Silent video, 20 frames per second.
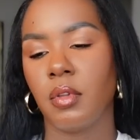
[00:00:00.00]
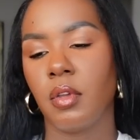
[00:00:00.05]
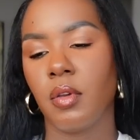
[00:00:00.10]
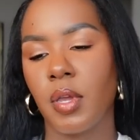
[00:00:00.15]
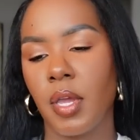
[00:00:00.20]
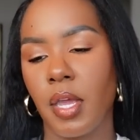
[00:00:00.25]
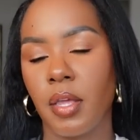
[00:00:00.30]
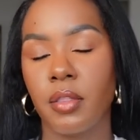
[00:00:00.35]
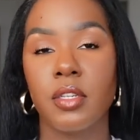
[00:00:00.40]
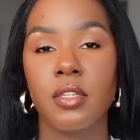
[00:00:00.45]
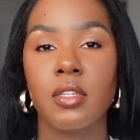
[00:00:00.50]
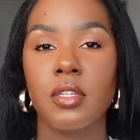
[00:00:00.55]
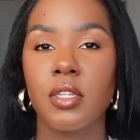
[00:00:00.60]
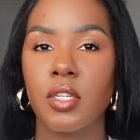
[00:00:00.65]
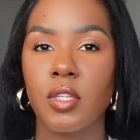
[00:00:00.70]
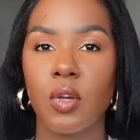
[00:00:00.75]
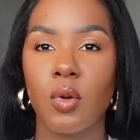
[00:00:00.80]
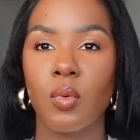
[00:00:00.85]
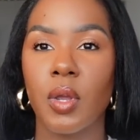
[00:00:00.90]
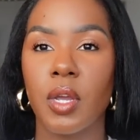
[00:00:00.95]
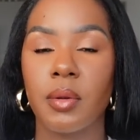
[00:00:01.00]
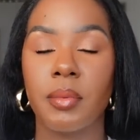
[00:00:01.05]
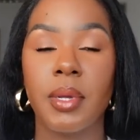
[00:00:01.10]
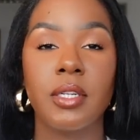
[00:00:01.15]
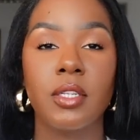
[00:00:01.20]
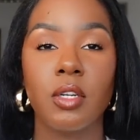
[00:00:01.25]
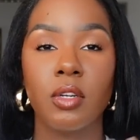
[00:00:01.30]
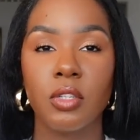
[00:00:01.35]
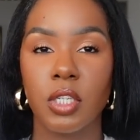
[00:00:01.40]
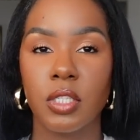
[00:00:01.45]
okay this is so random i
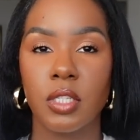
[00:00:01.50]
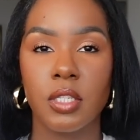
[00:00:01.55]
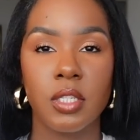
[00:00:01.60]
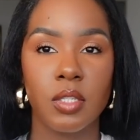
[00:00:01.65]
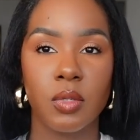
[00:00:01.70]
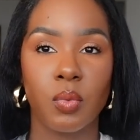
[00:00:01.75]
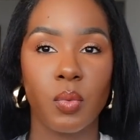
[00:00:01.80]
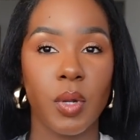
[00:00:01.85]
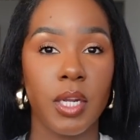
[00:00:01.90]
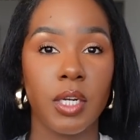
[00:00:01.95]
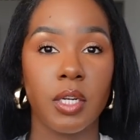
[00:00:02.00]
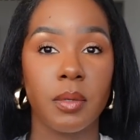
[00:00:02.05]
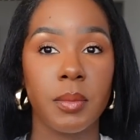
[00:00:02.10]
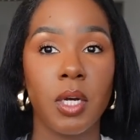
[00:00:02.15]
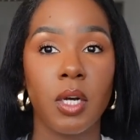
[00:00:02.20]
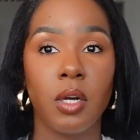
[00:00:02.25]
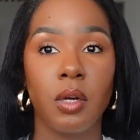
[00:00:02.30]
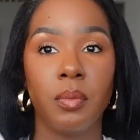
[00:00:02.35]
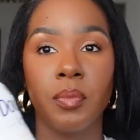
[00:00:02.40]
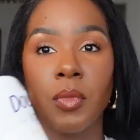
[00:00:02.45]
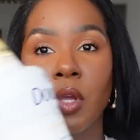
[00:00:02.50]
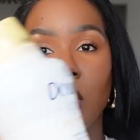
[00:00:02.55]
told you this is a random haul